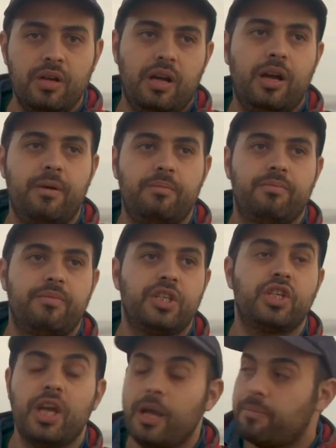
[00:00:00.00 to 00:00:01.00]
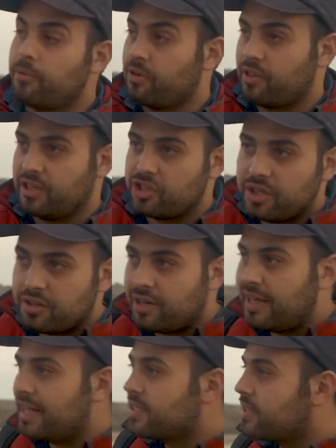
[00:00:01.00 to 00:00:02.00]
the shape or the general
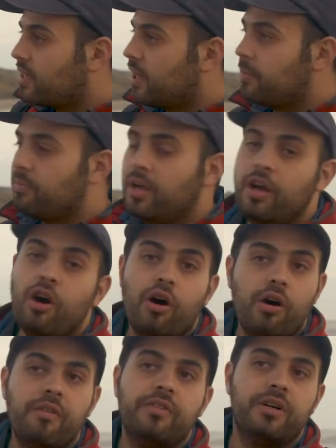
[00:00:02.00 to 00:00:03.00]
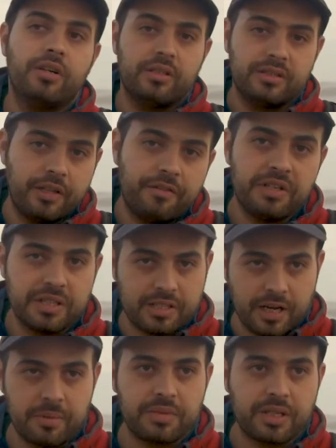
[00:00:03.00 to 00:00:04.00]
landscape over different
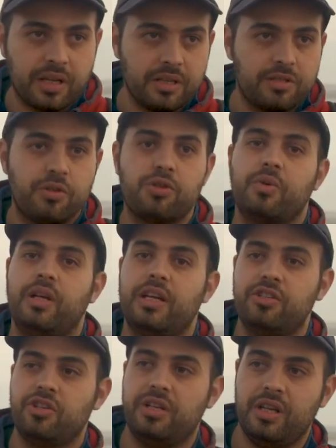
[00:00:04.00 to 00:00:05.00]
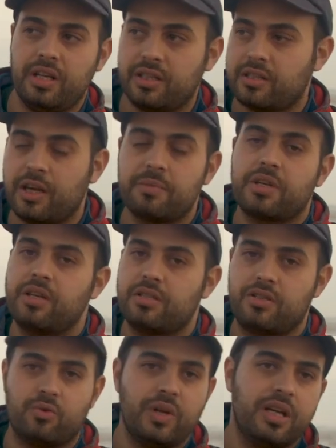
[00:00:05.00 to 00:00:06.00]
timescales. Usually engineering
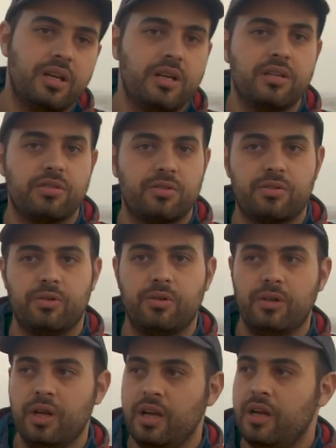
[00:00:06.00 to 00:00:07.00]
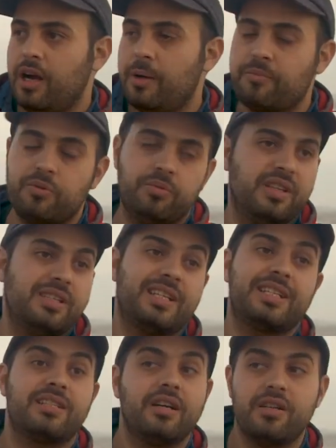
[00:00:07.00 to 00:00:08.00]
timescales, 20 years or so, up to the
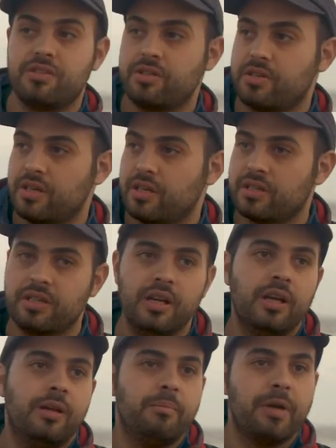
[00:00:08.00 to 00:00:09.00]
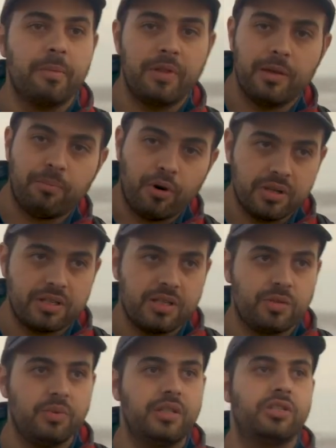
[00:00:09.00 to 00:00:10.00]
next 100 years. Maybe the
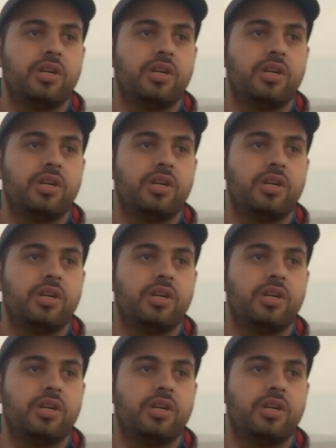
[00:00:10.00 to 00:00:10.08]
policies will